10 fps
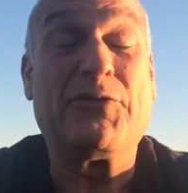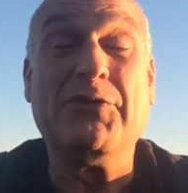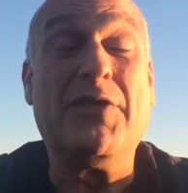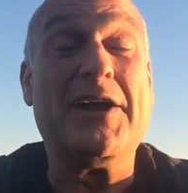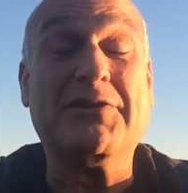
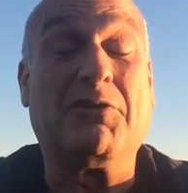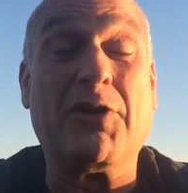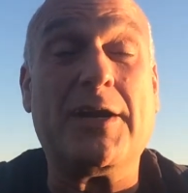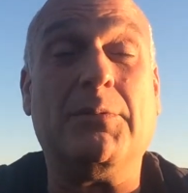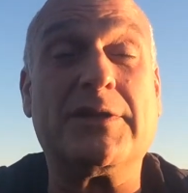through that
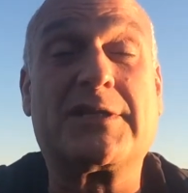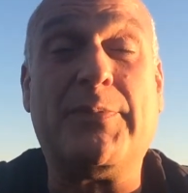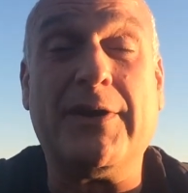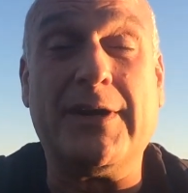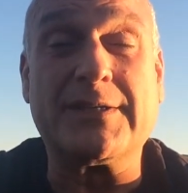incredible
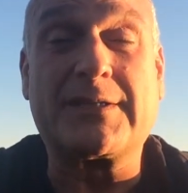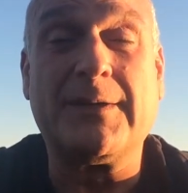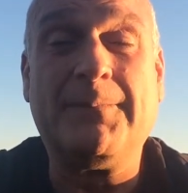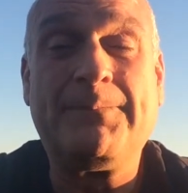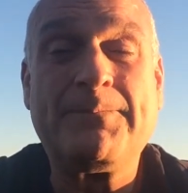experience